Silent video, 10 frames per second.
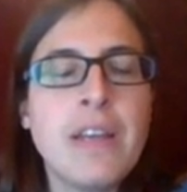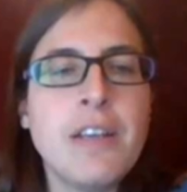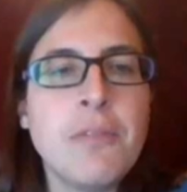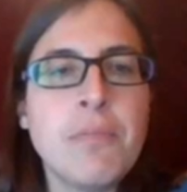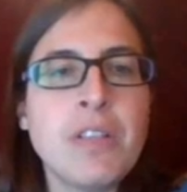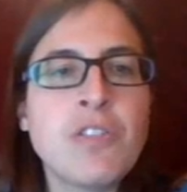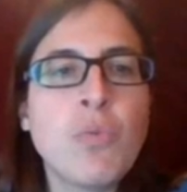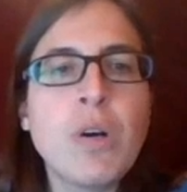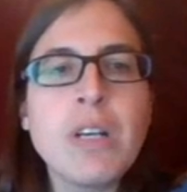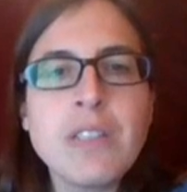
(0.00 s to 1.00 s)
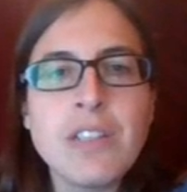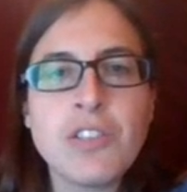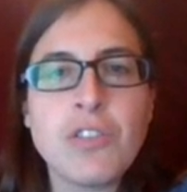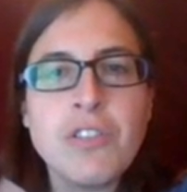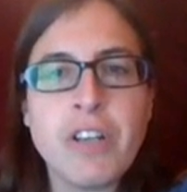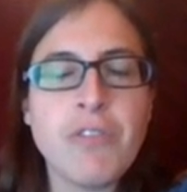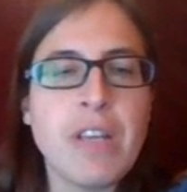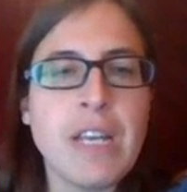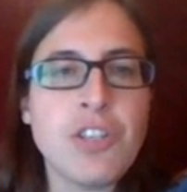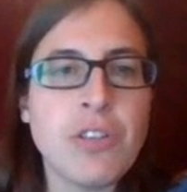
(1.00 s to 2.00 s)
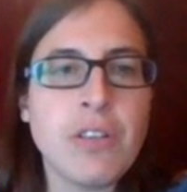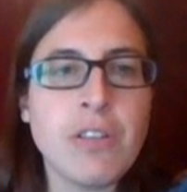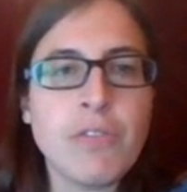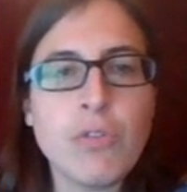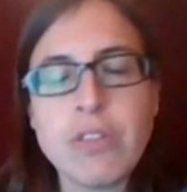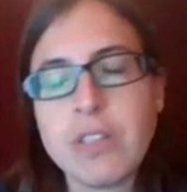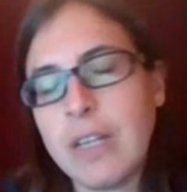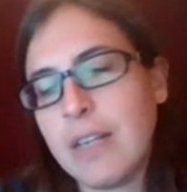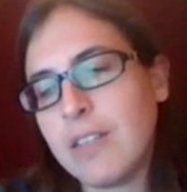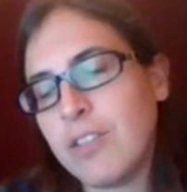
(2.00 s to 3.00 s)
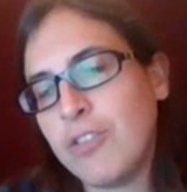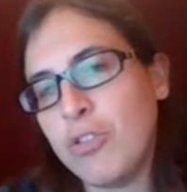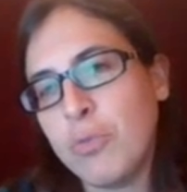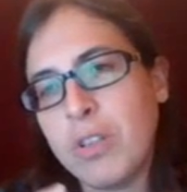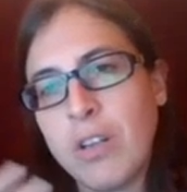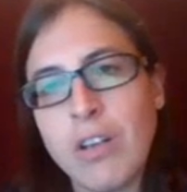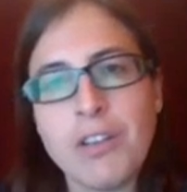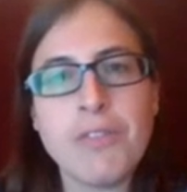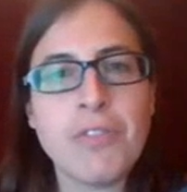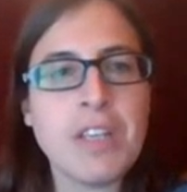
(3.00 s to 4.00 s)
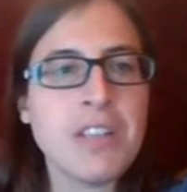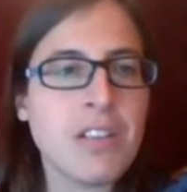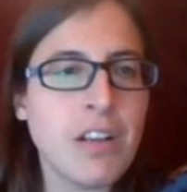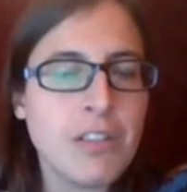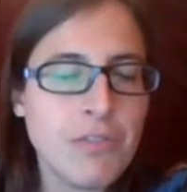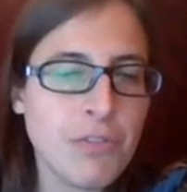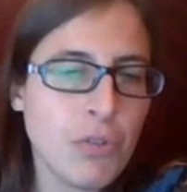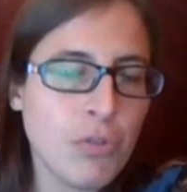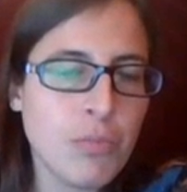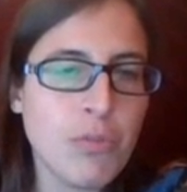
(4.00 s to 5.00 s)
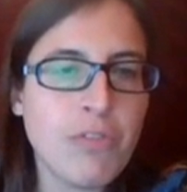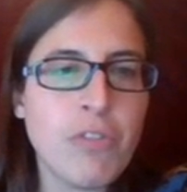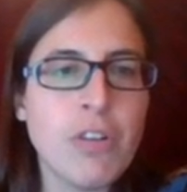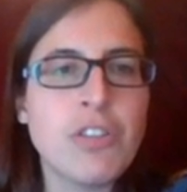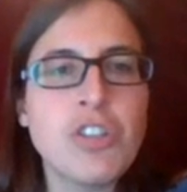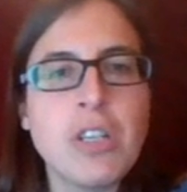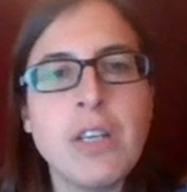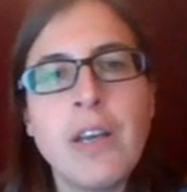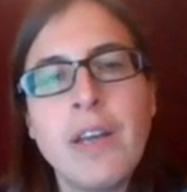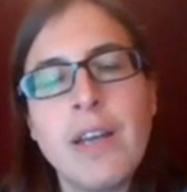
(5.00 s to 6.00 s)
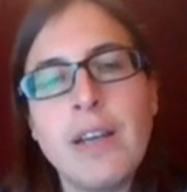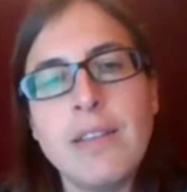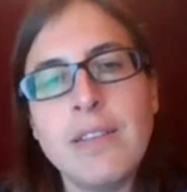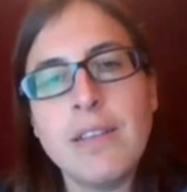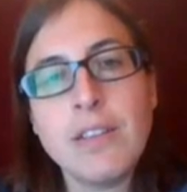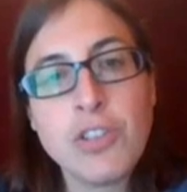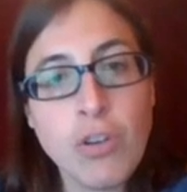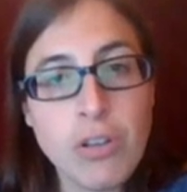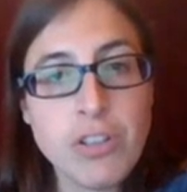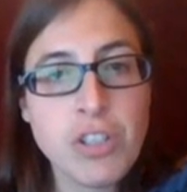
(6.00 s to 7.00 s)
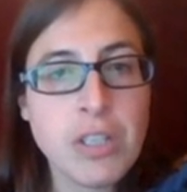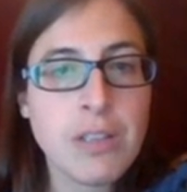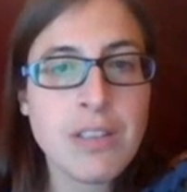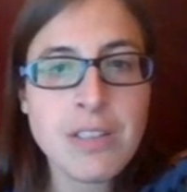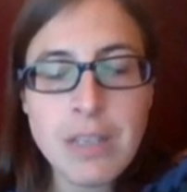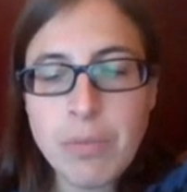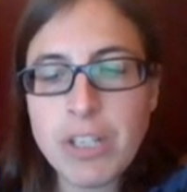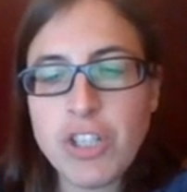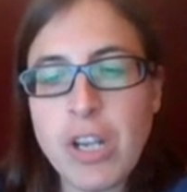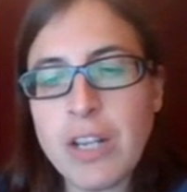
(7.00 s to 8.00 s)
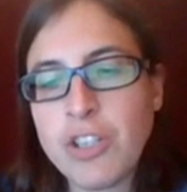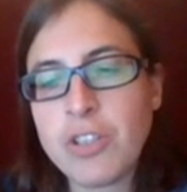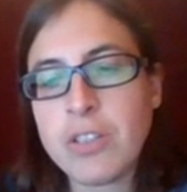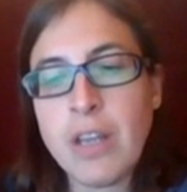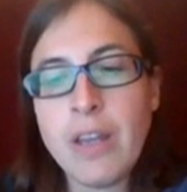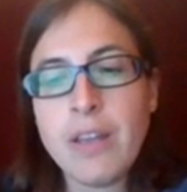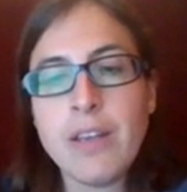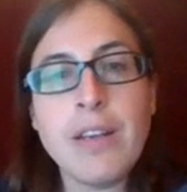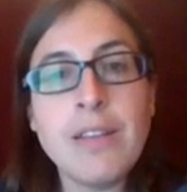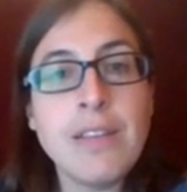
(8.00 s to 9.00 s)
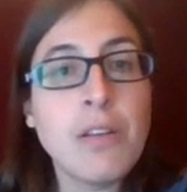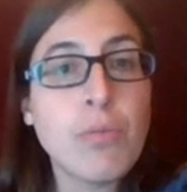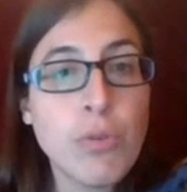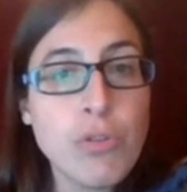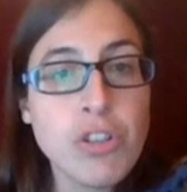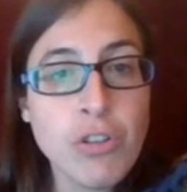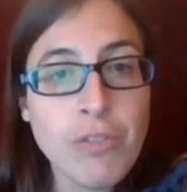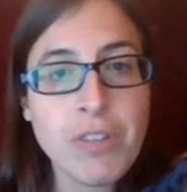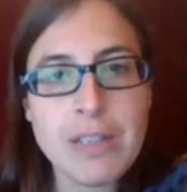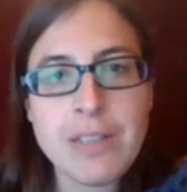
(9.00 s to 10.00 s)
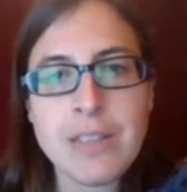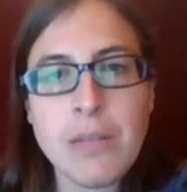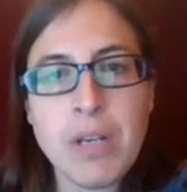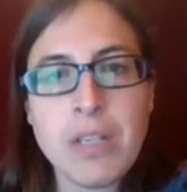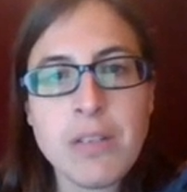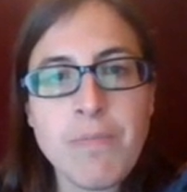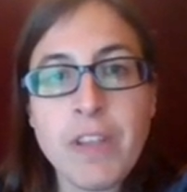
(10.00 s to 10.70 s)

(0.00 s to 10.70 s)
And so why is there such variation? And of course, it has to do with a lot of things like the fjord morphology and the geology and the seabed changes and the erosion of that seabed.